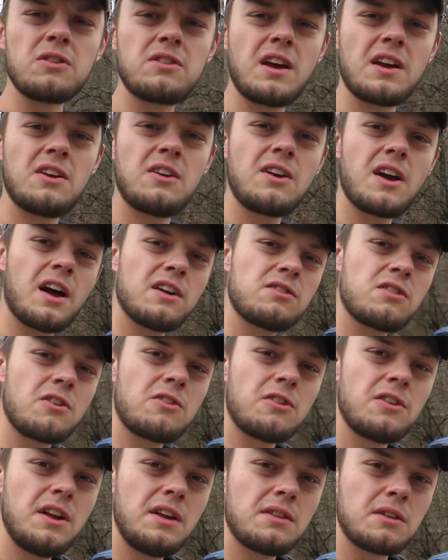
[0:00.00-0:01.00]
I'll take you guys
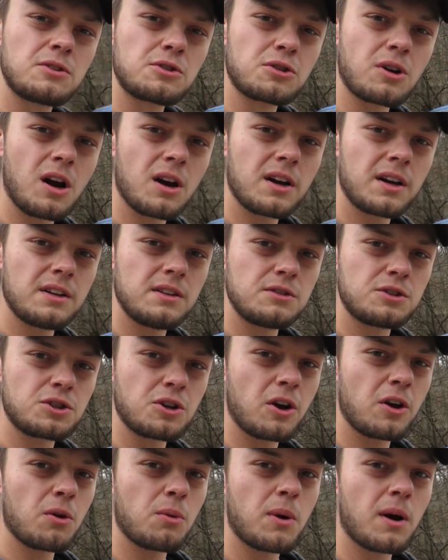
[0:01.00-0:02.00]
underneath the truck and
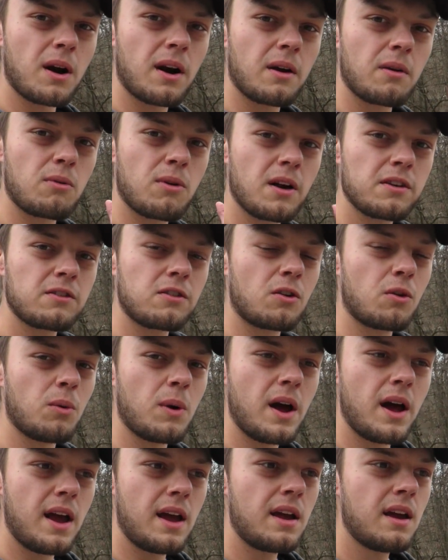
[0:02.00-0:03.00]
show you where it rusted
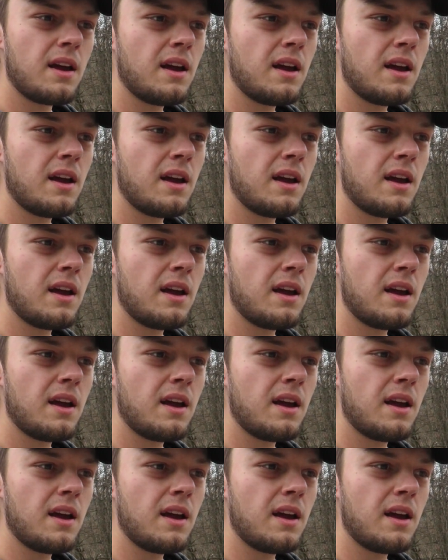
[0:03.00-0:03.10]
away,